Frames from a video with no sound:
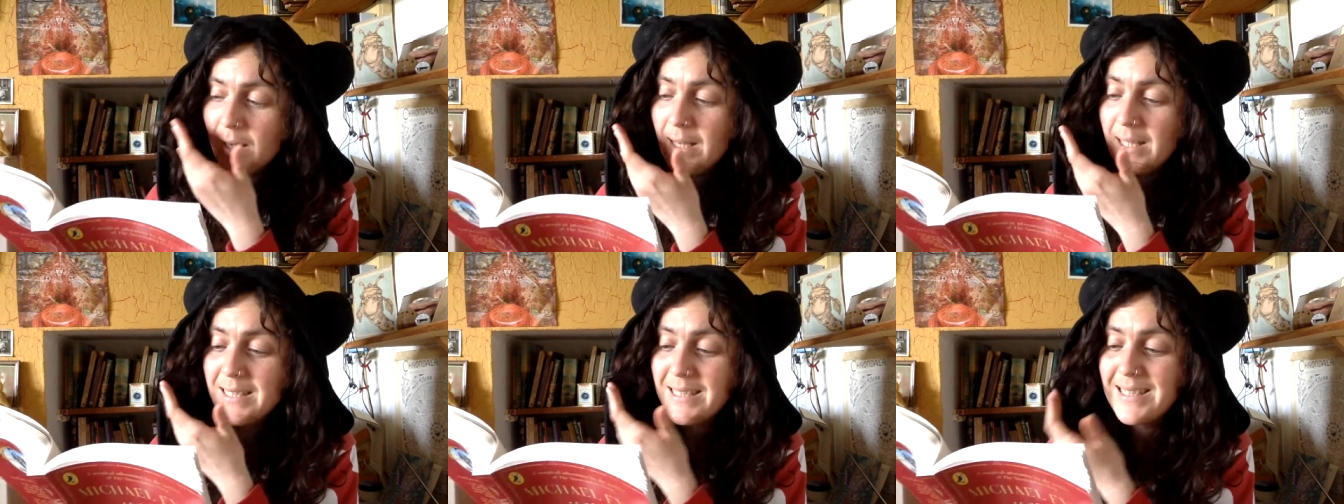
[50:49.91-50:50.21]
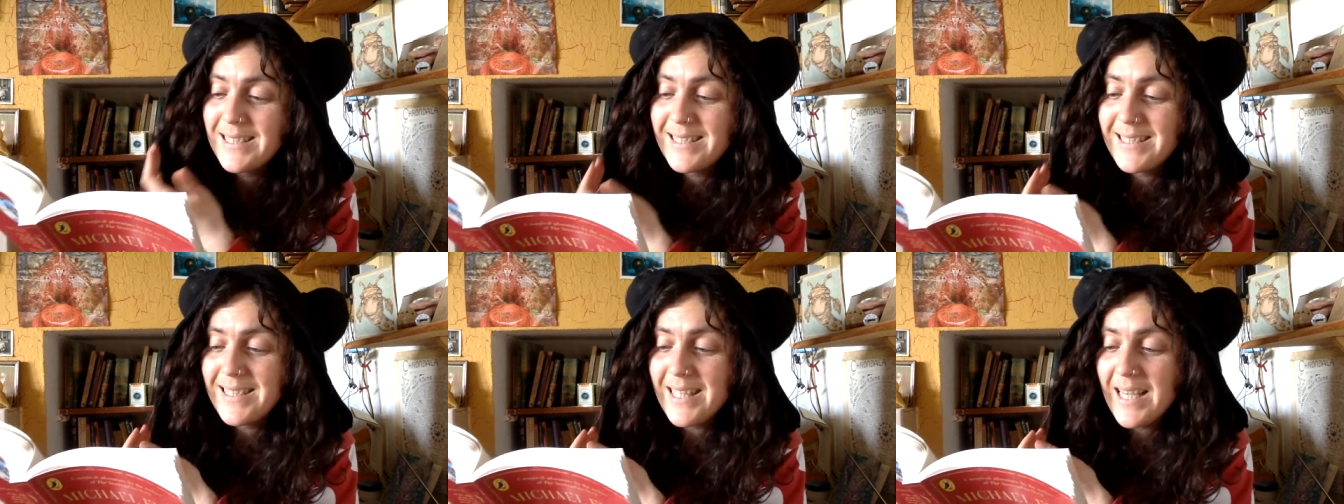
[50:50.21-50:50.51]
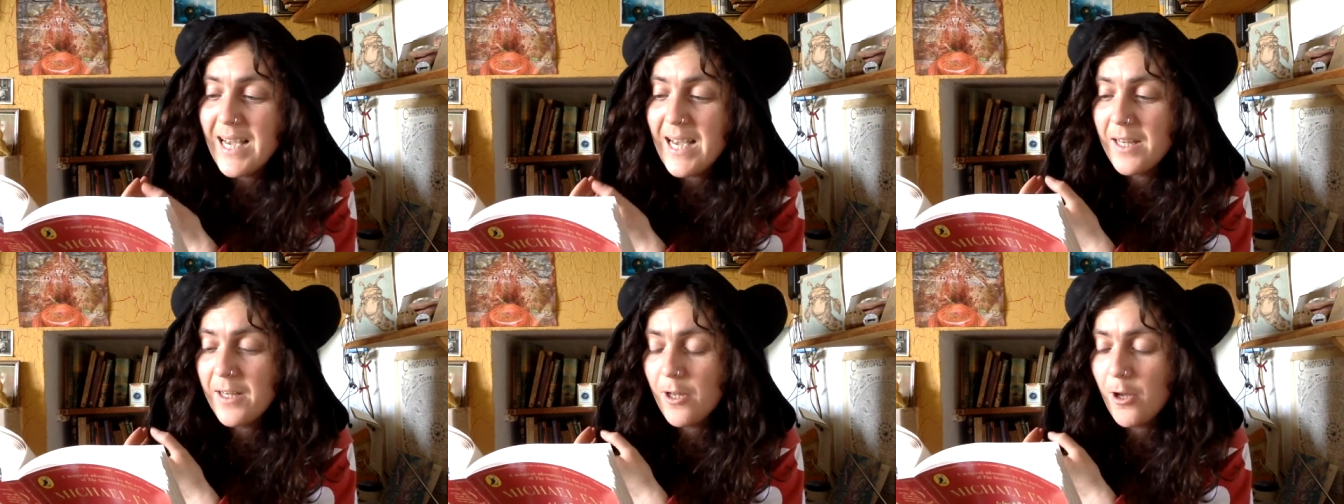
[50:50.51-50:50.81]
and
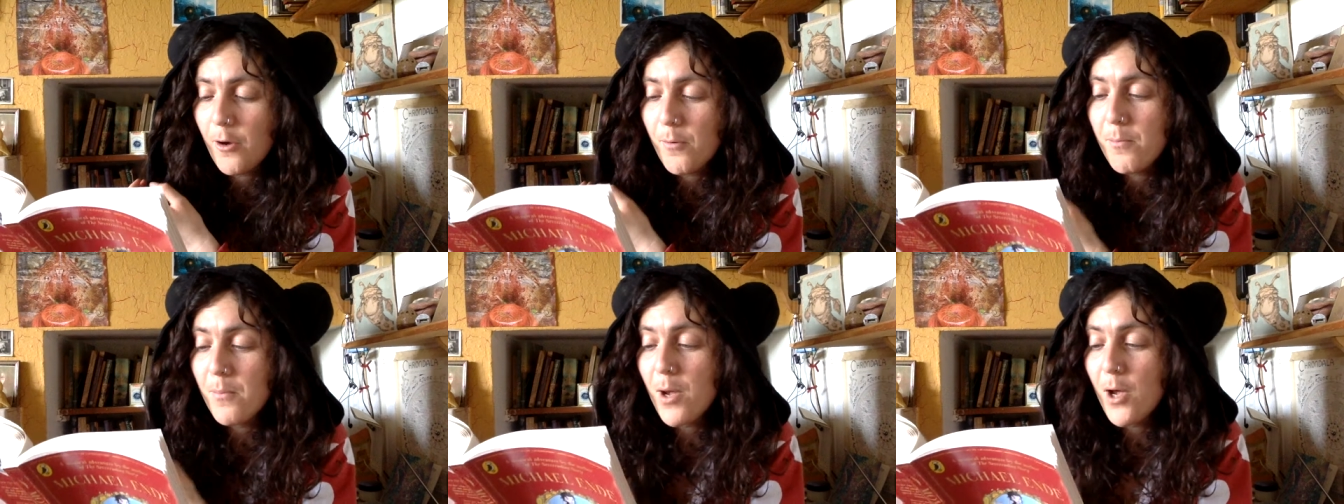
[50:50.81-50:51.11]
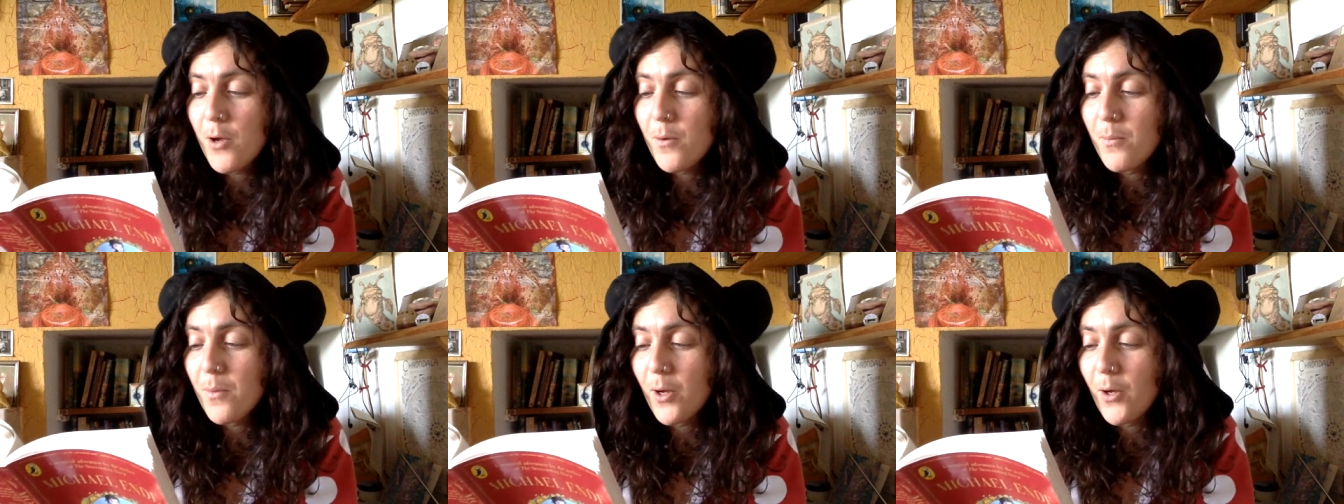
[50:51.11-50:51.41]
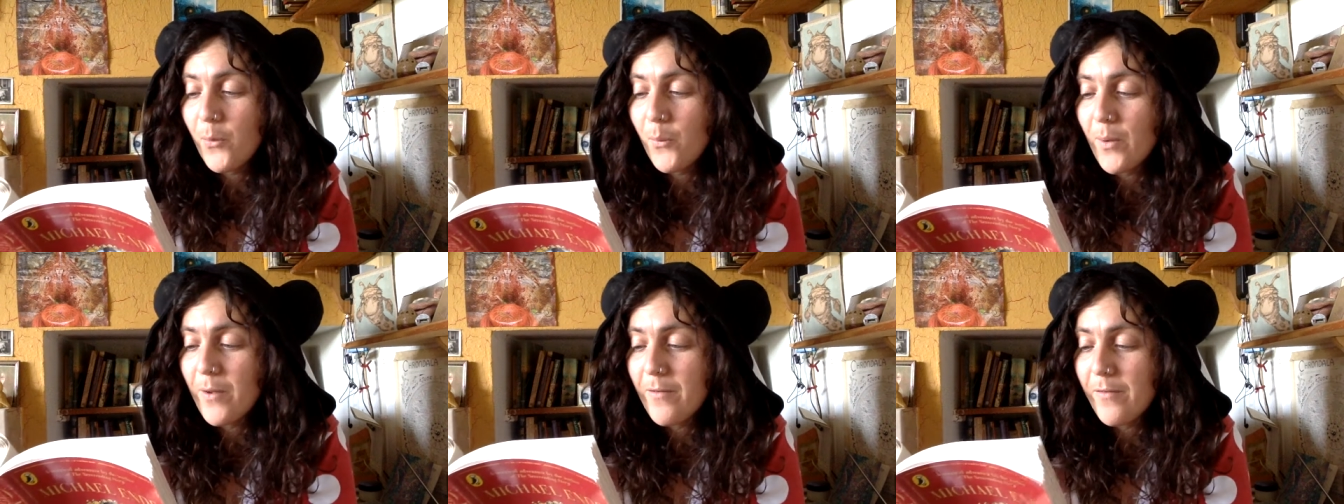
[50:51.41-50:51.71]
stared at
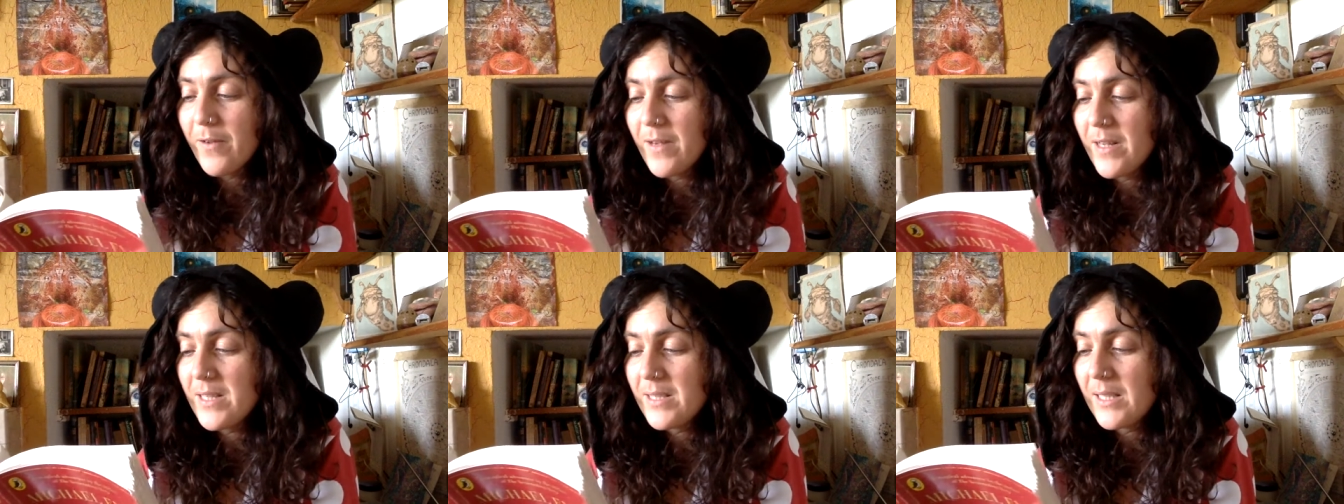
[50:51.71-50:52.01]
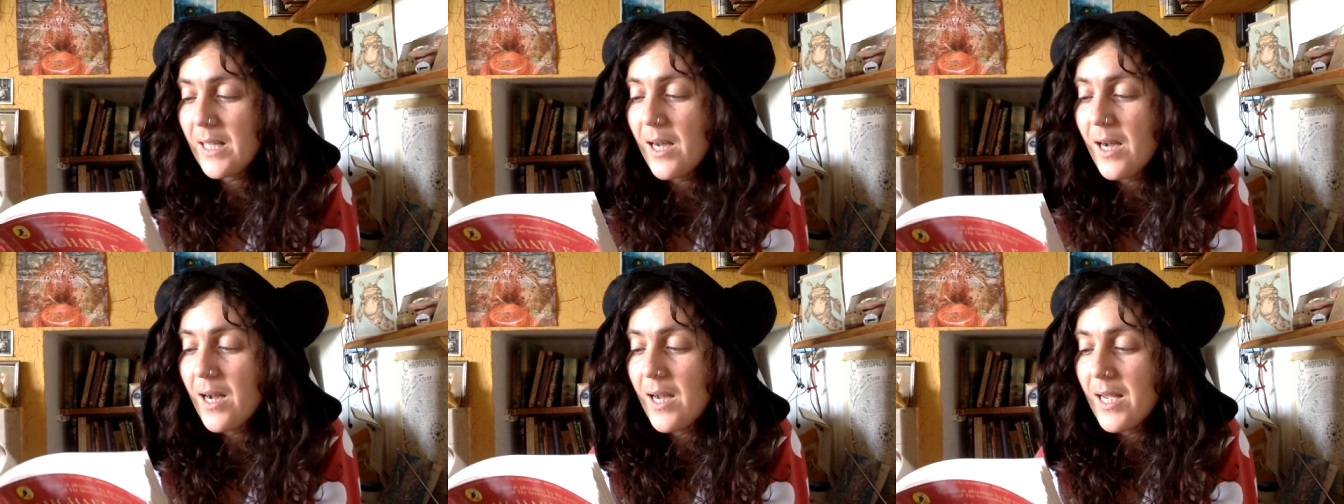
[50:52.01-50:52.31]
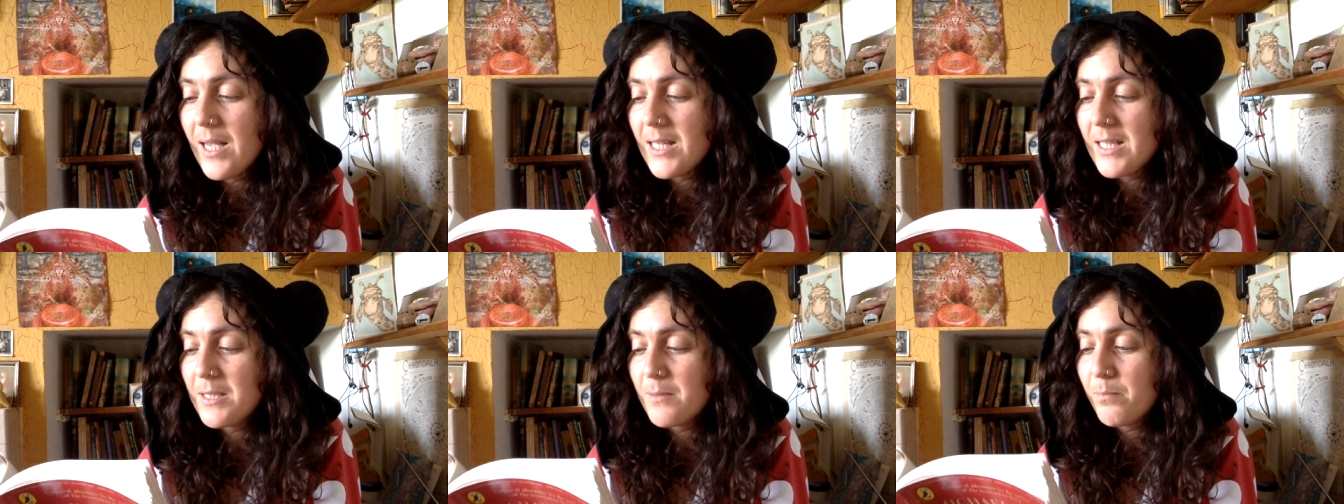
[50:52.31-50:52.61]
Momo with his
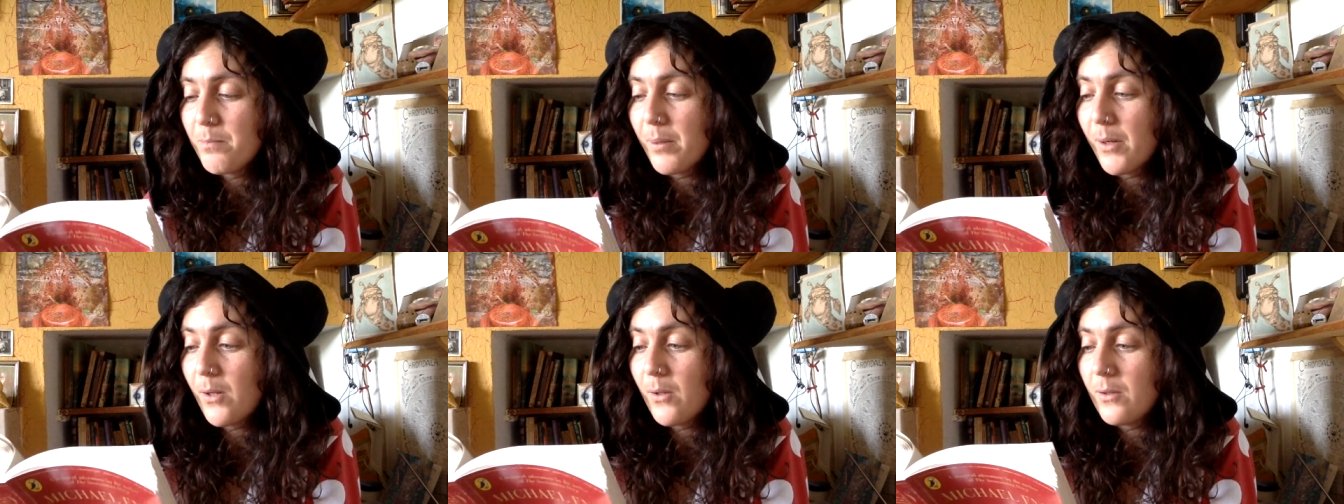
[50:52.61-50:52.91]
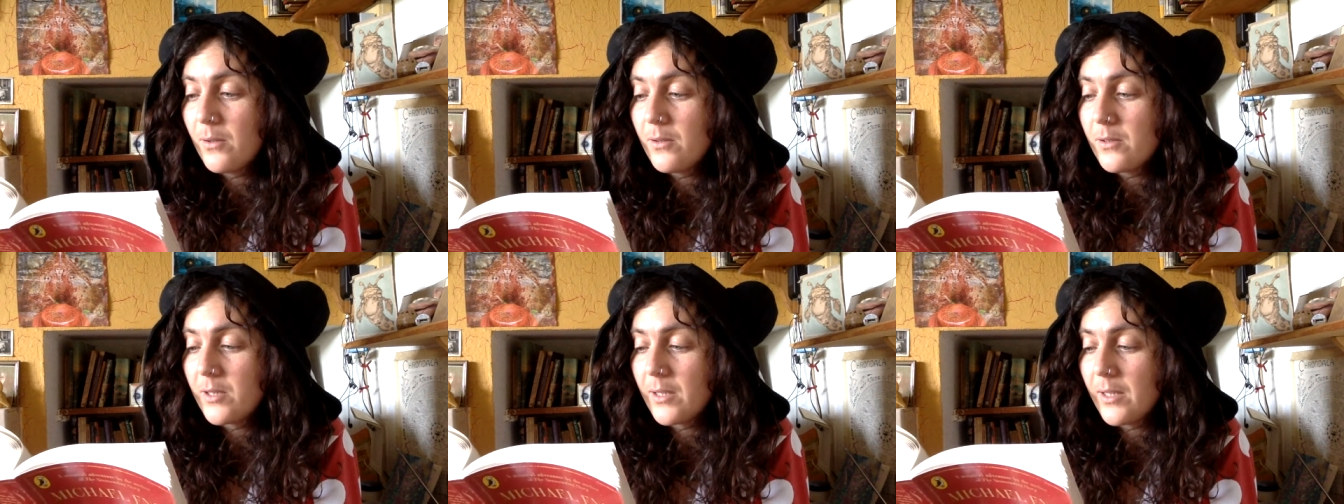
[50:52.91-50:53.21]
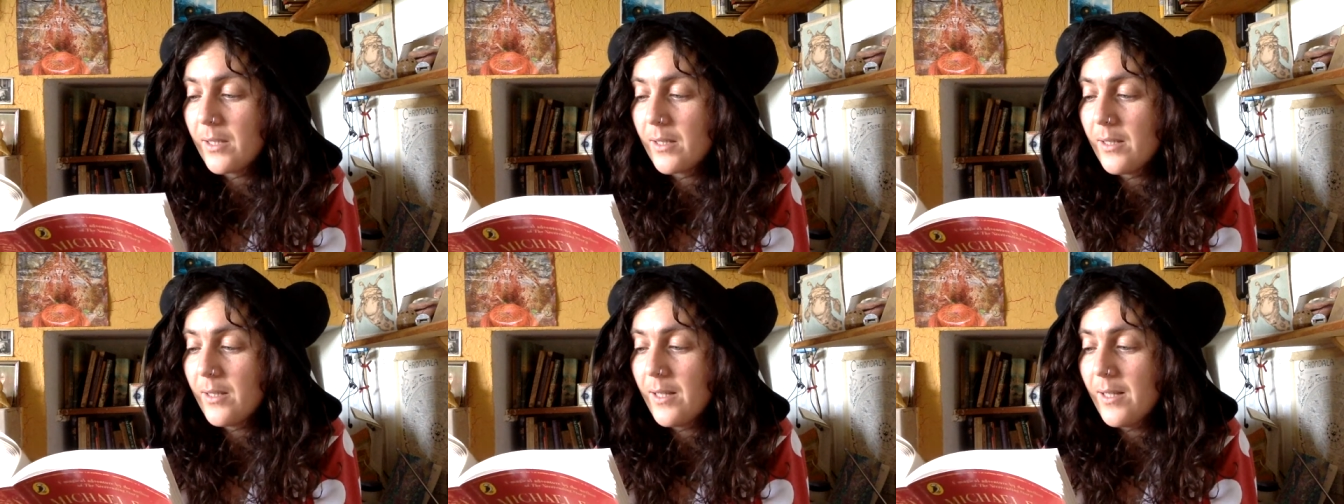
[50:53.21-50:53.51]
eyes
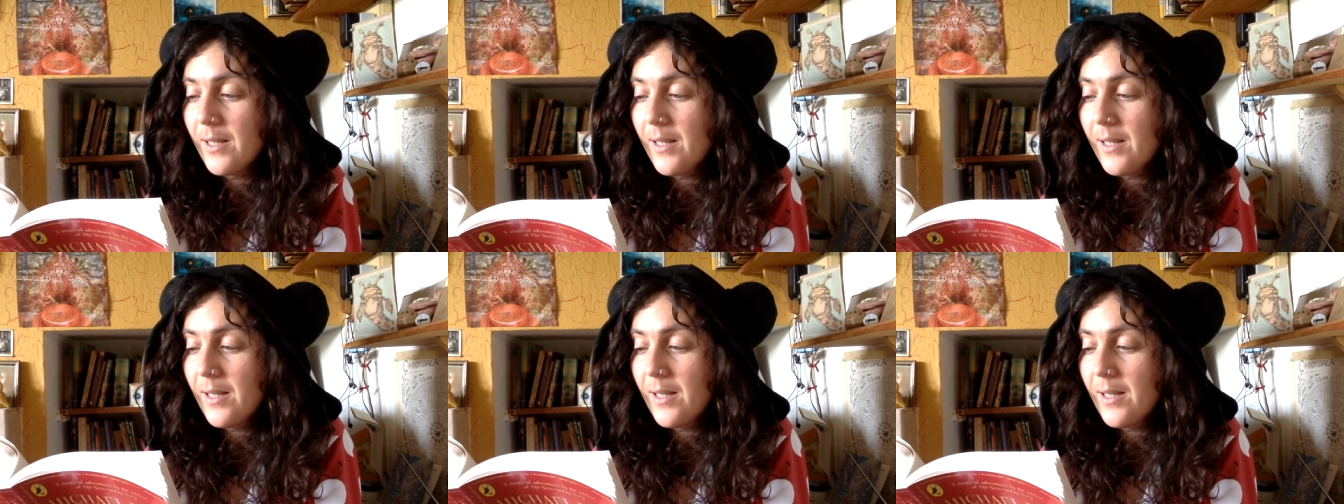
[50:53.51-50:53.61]
bulging.